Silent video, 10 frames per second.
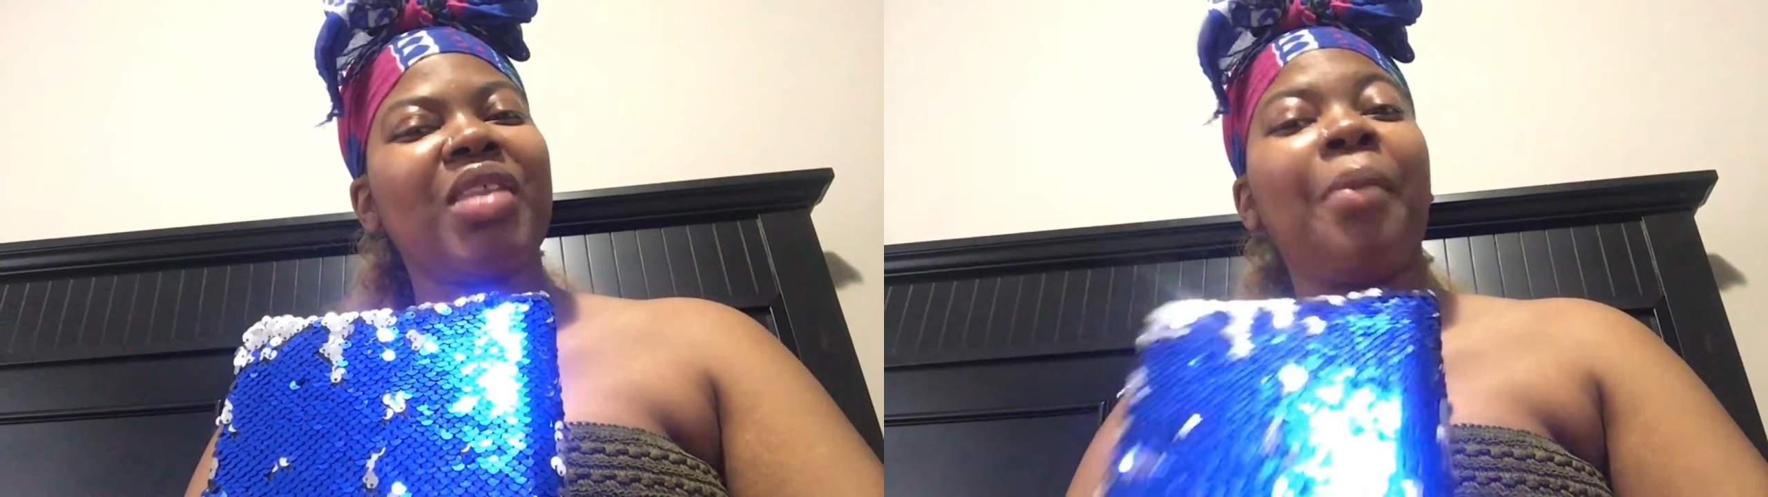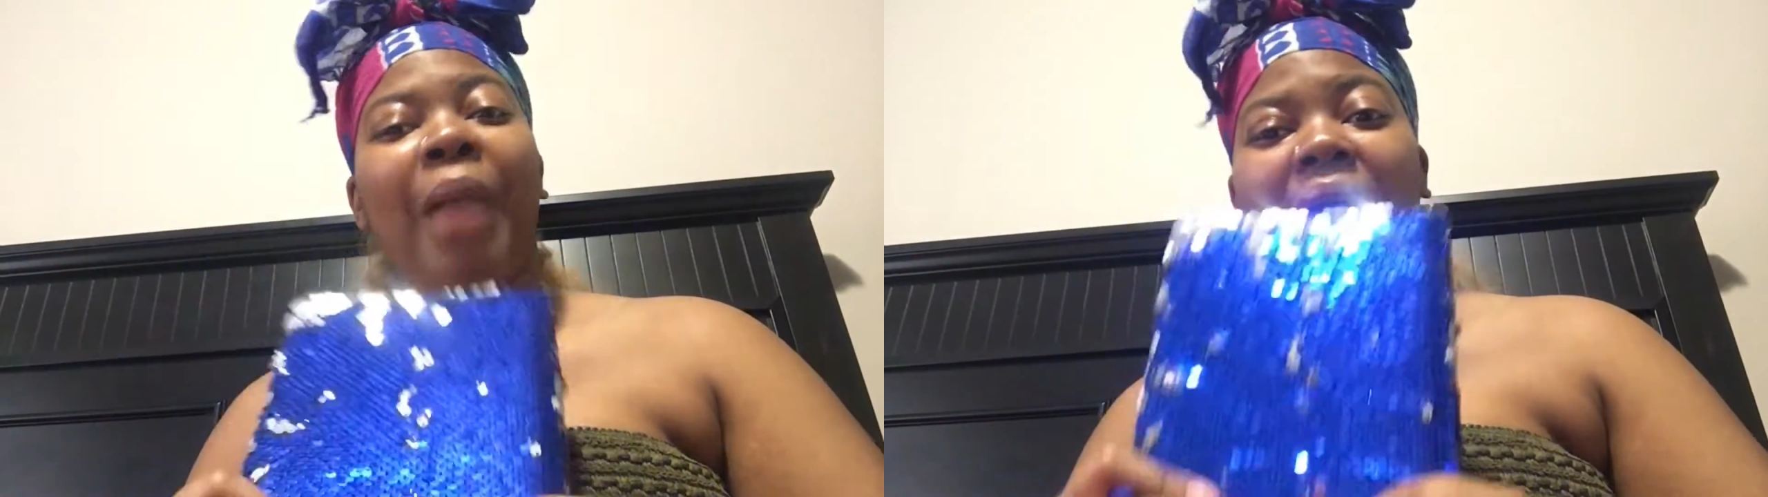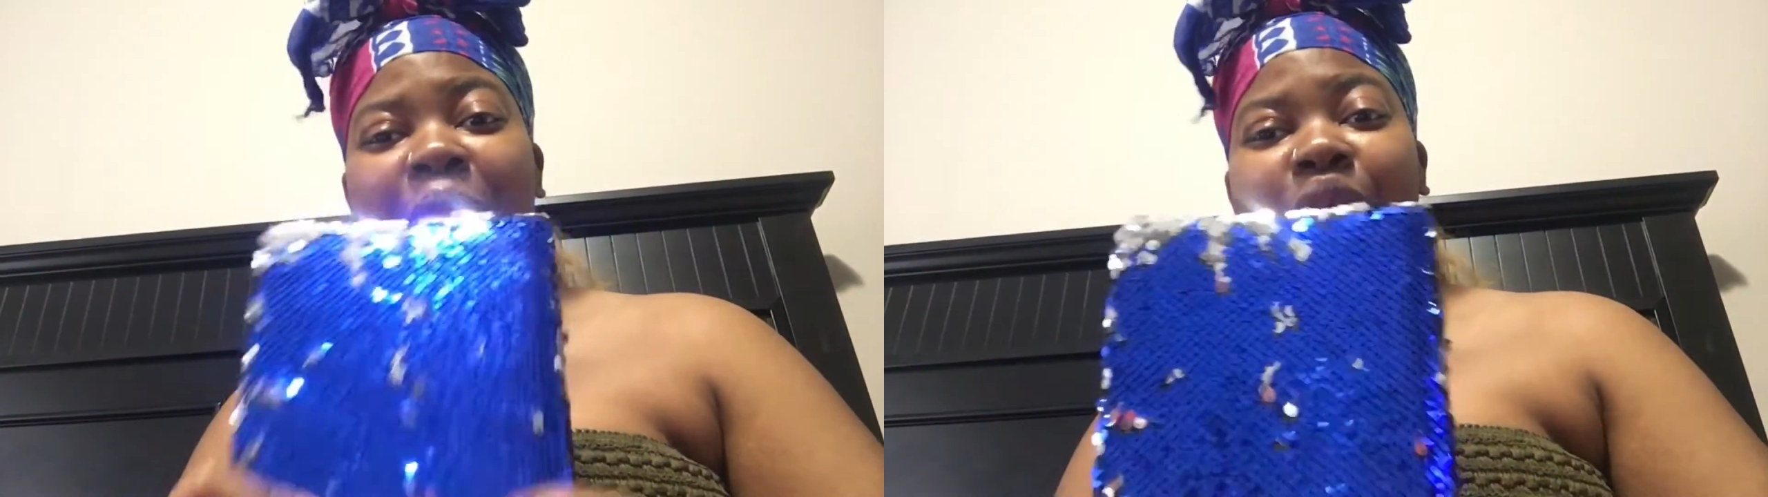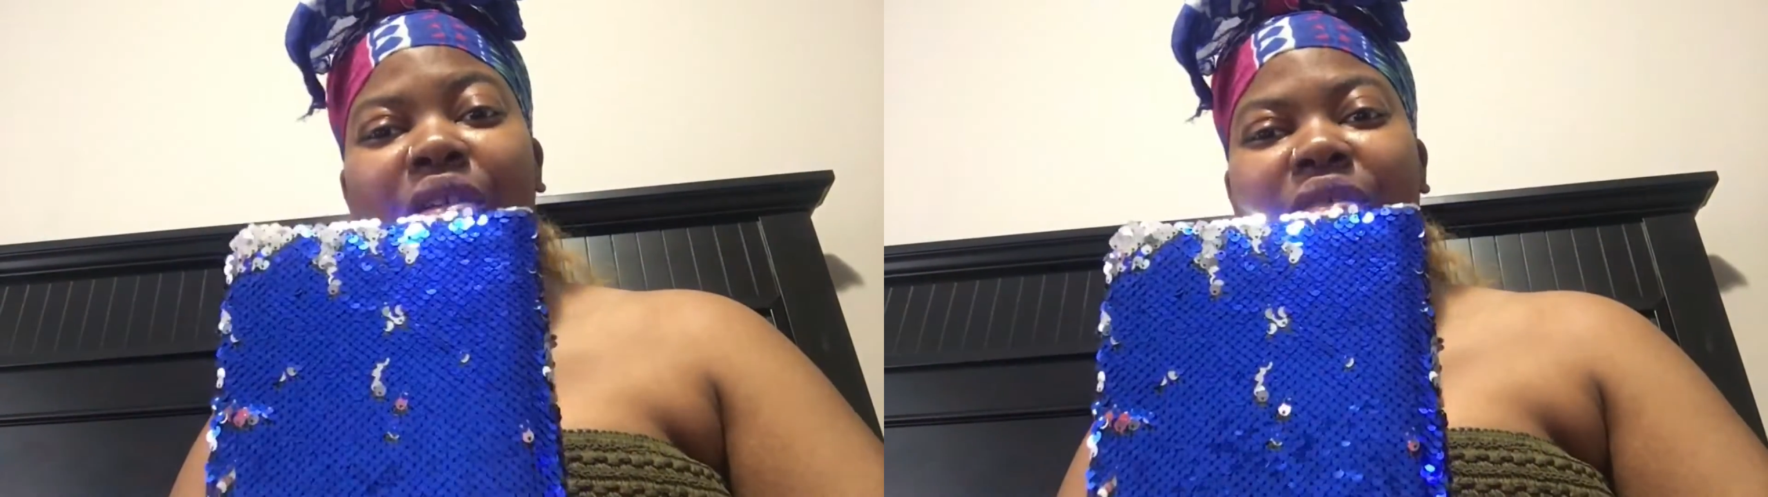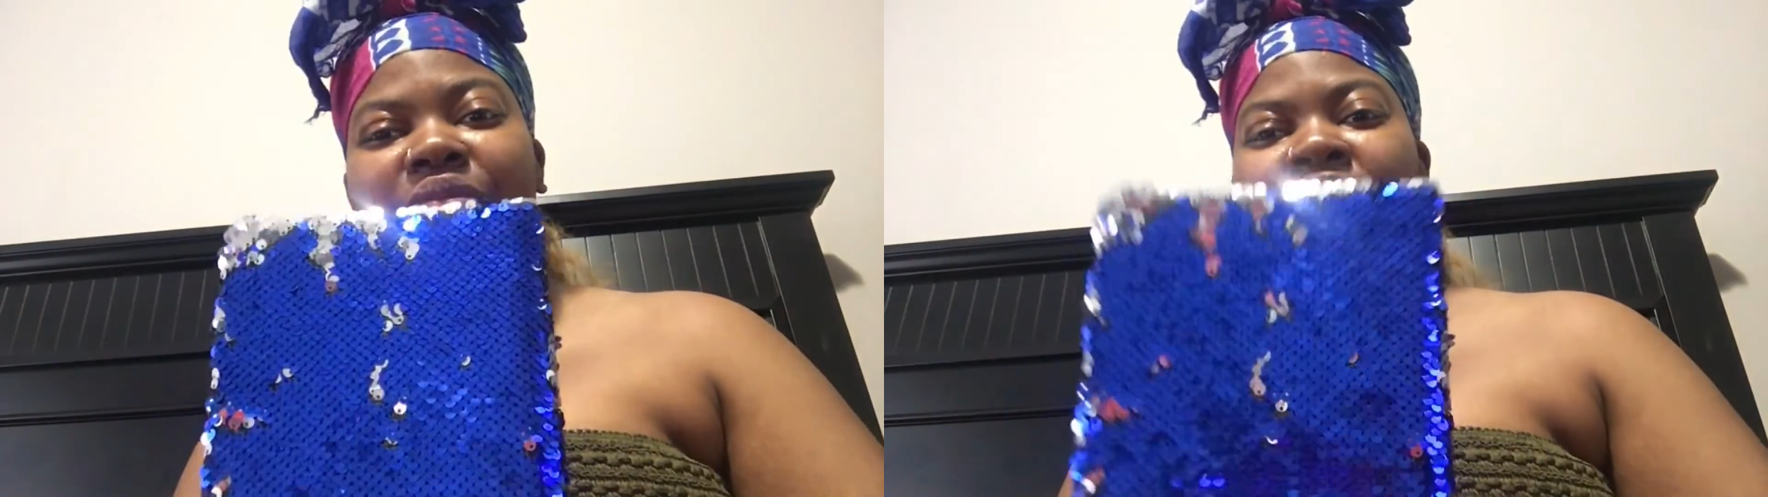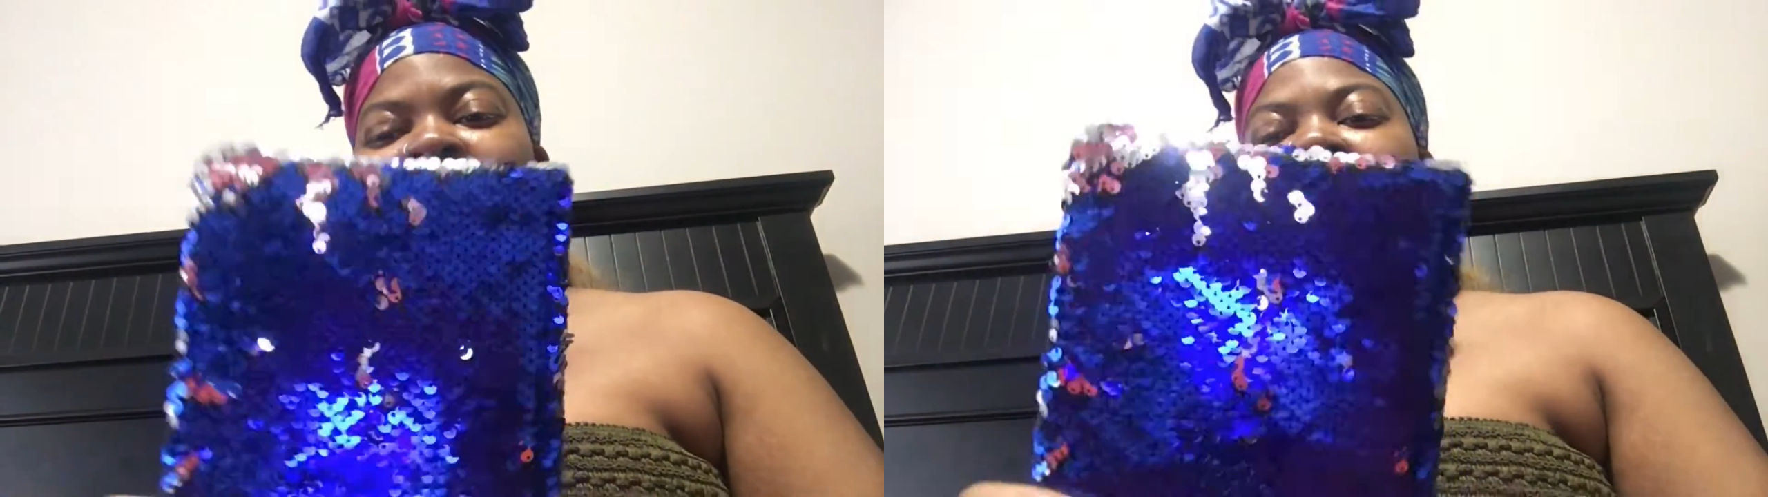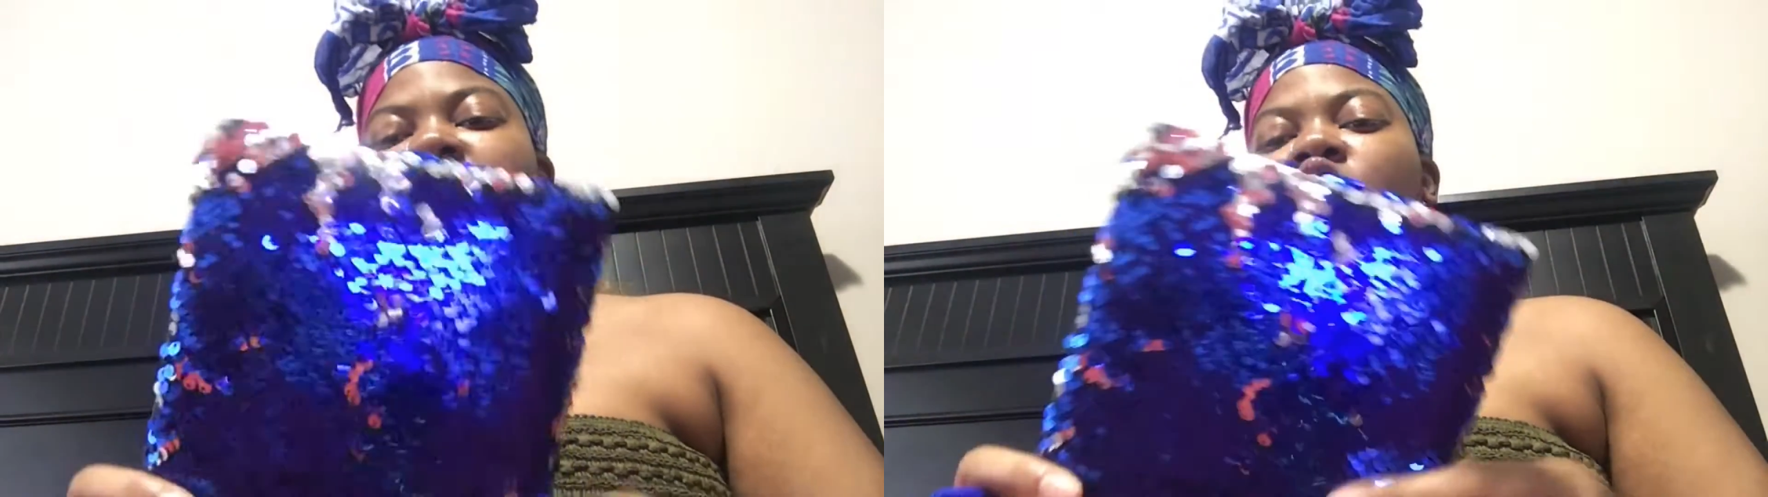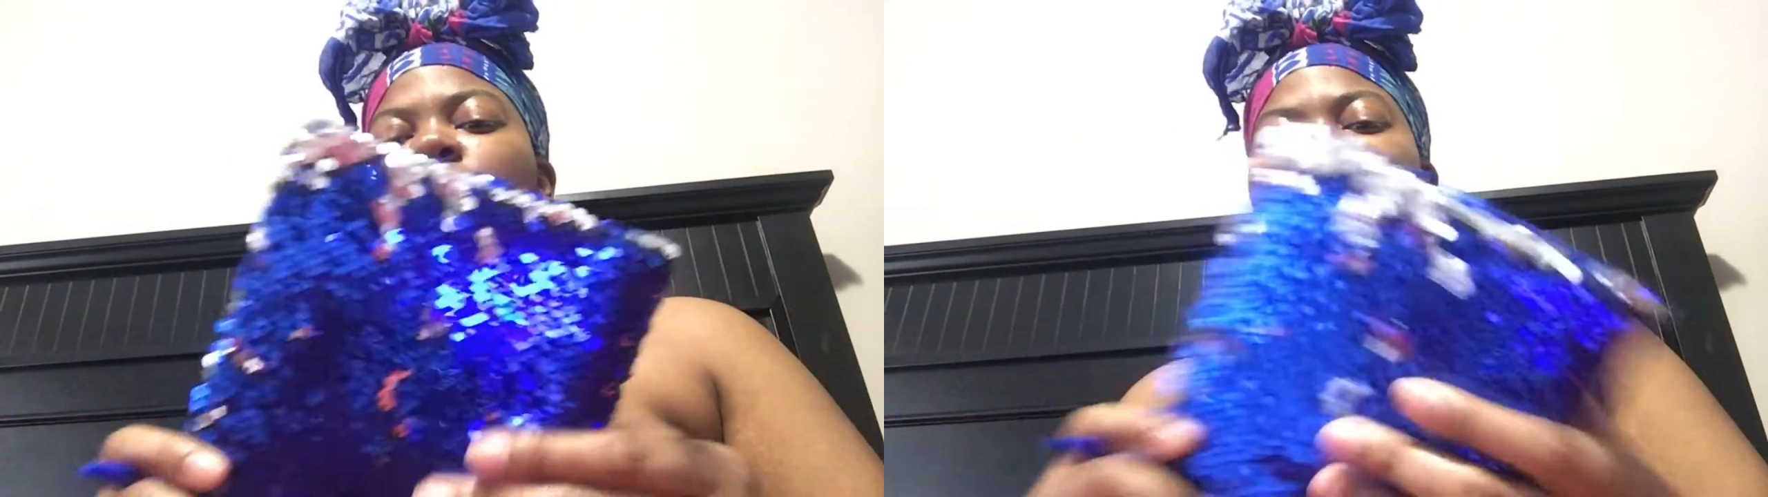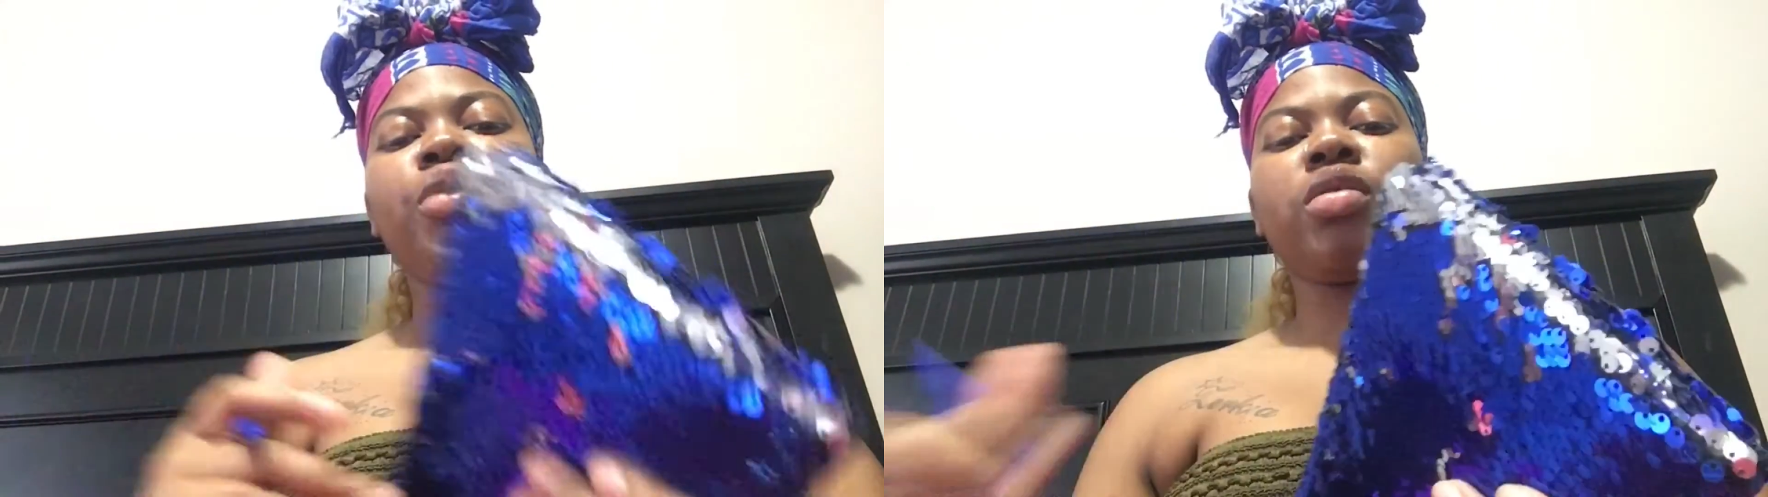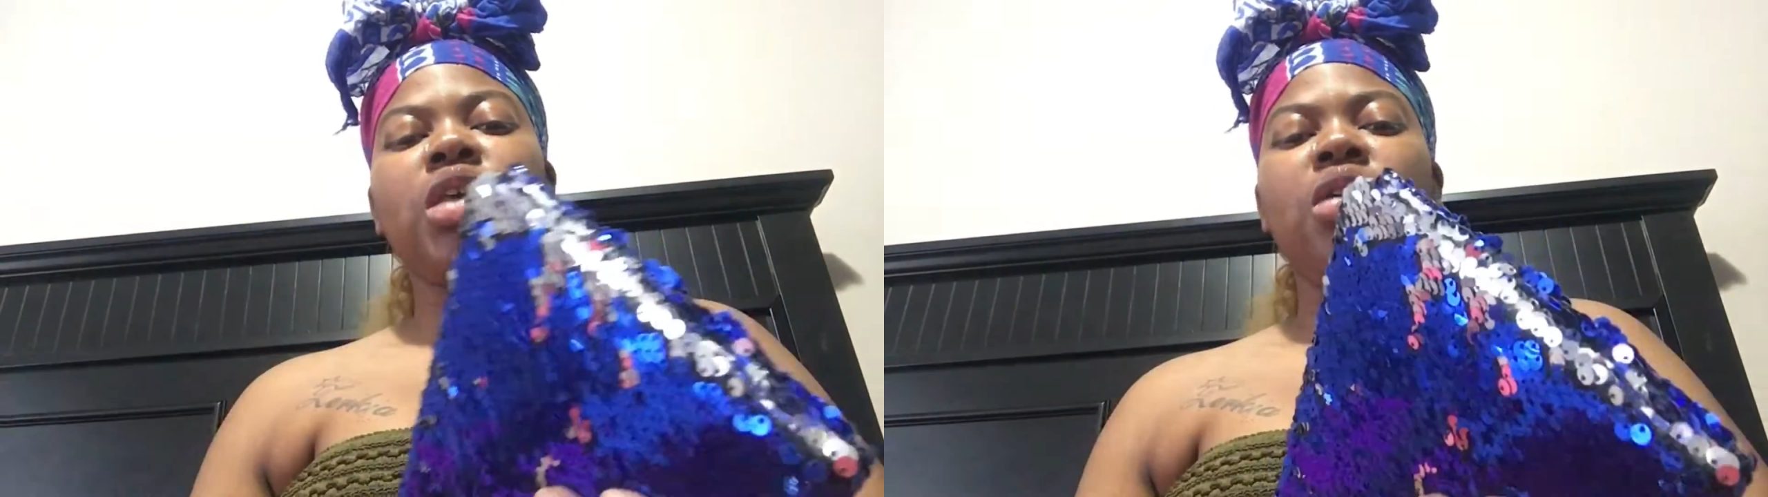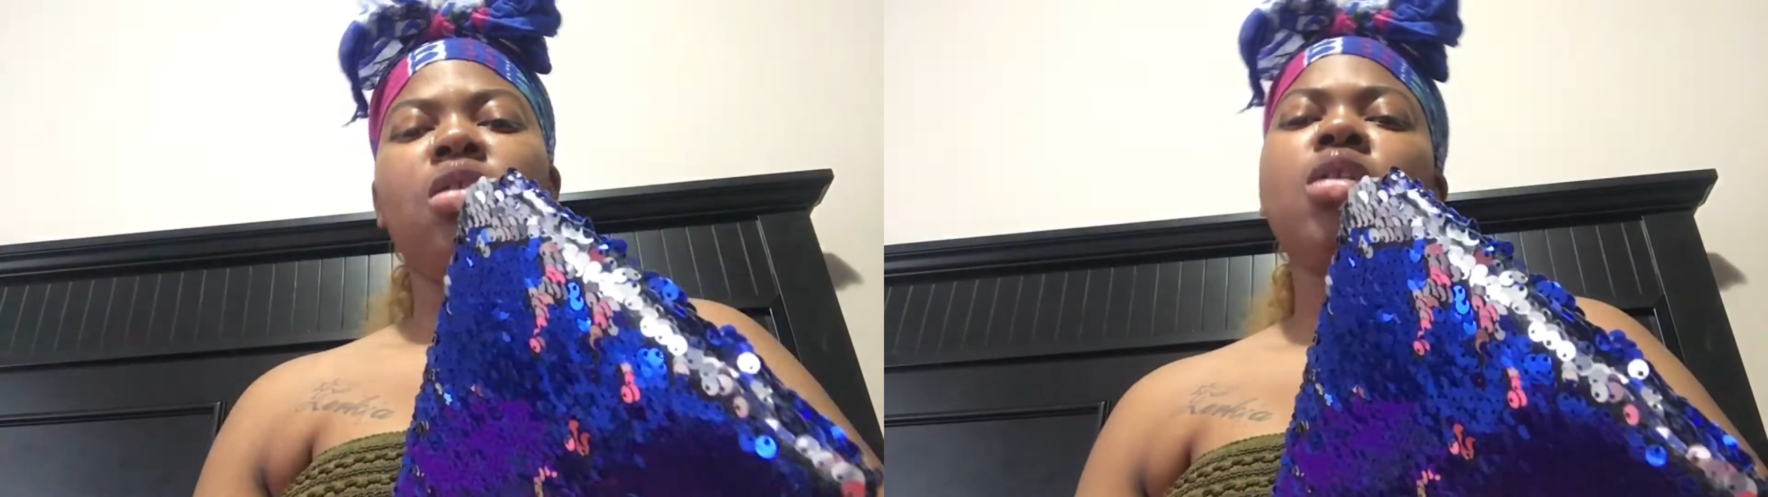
My book. So people think,